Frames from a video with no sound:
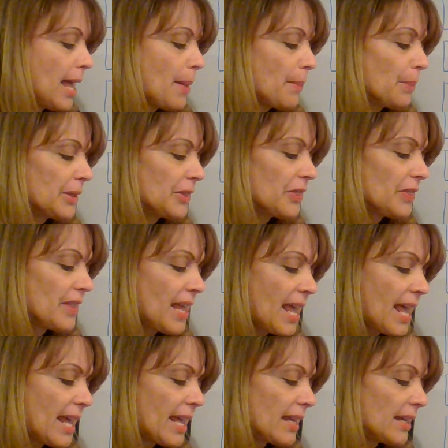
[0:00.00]
But
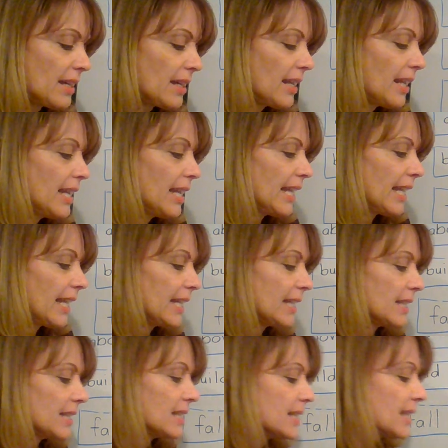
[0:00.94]
then
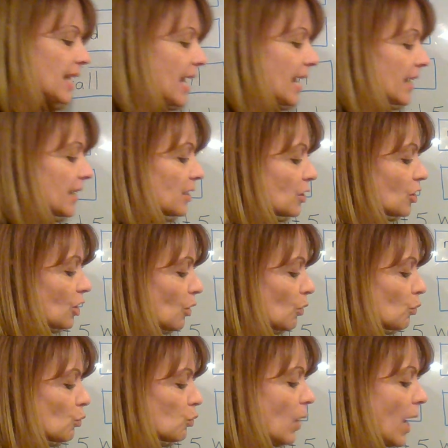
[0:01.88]
it says
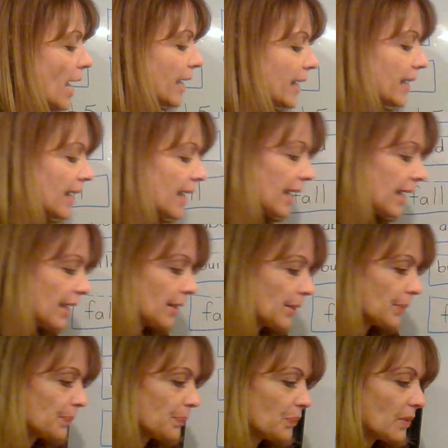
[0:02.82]
writing
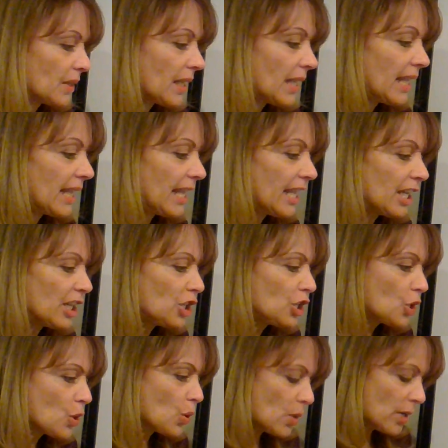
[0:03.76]
in
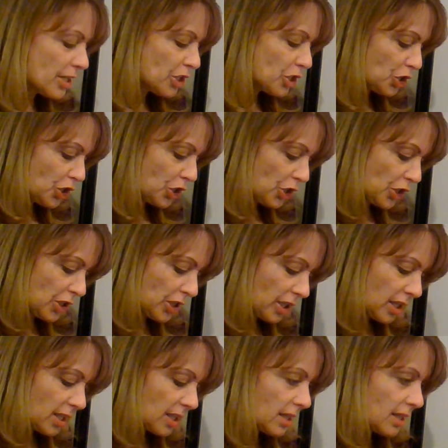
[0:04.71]
your
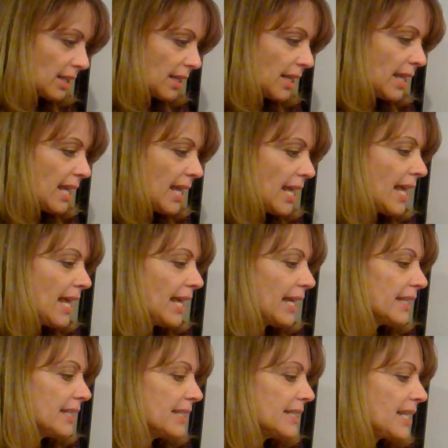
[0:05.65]
journal.
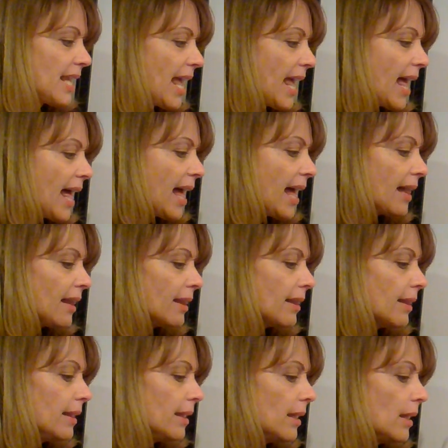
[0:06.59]

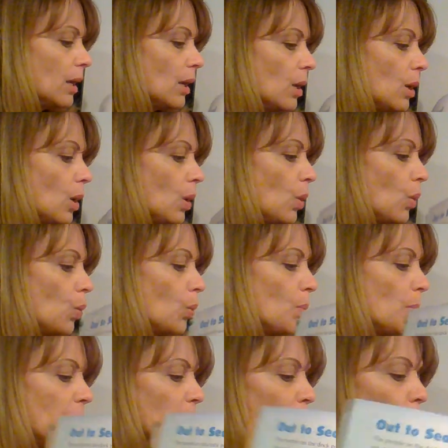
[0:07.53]
Tell
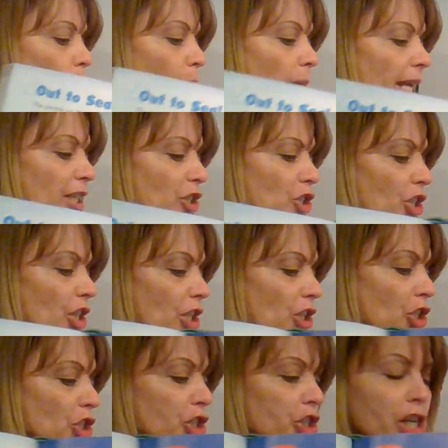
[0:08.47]
me which
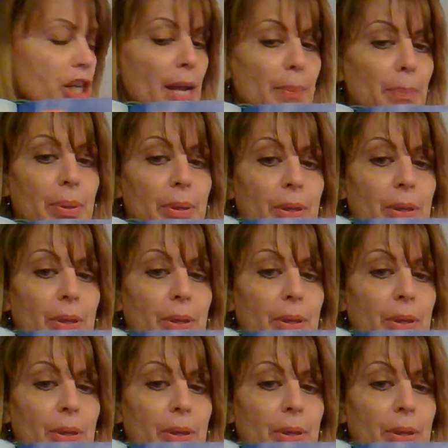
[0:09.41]
ship